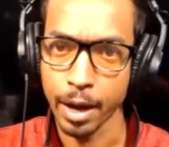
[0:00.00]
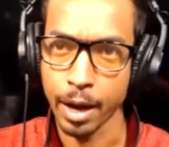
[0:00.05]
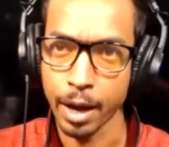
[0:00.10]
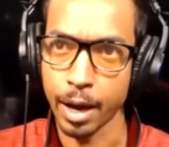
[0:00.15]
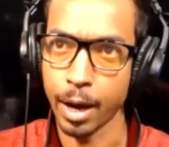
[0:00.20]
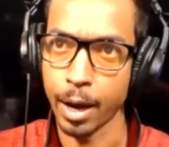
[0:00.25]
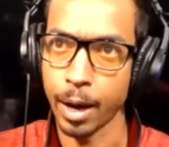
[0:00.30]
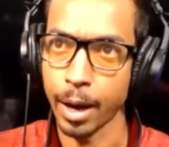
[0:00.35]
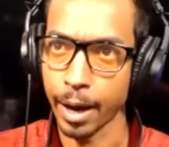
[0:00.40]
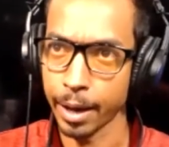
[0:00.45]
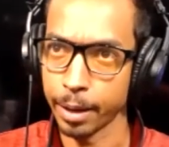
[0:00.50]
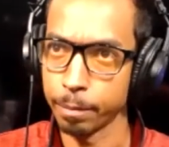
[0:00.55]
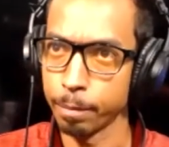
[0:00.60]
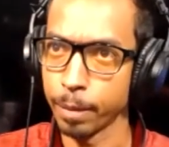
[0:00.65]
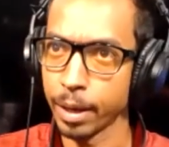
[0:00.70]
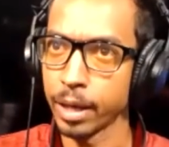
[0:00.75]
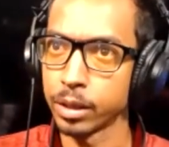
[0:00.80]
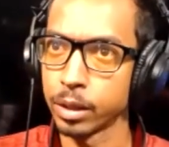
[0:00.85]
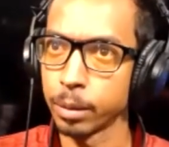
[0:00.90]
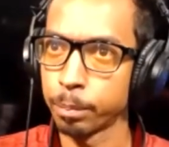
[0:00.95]
and
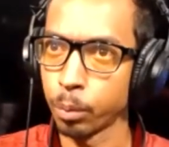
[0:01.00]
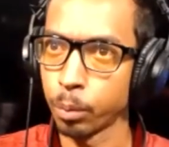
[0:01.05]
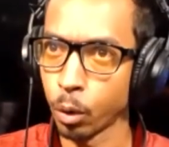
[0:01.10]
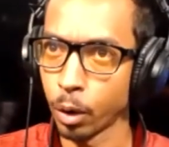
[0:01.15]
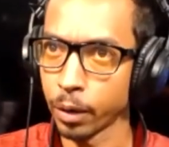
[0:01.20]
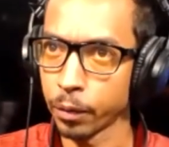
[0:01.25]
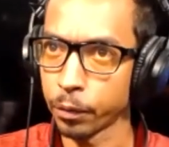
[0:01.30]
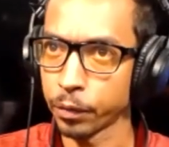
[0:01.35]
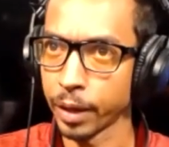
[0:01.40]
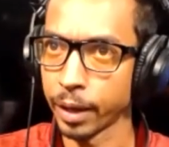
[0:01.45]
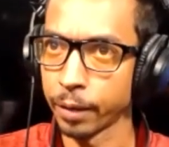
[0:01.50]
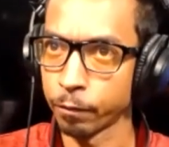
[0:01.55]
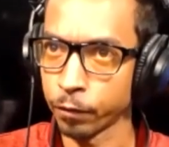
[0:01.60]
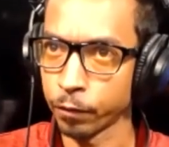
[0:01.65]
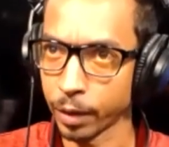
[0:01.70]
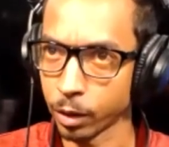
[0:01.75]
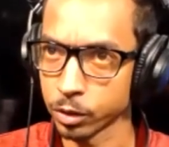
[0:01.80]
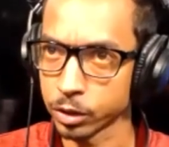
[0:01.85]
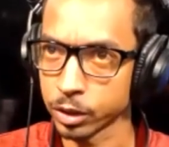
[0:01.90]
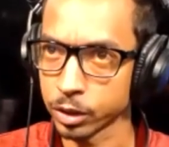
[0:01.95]
made the point that
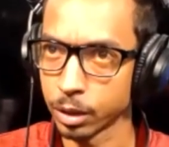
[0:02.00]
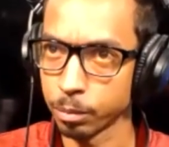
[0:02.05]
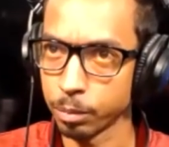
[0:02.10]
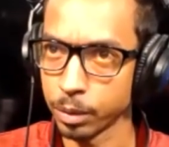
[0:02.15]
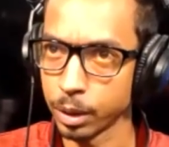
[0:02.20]
fair-skinned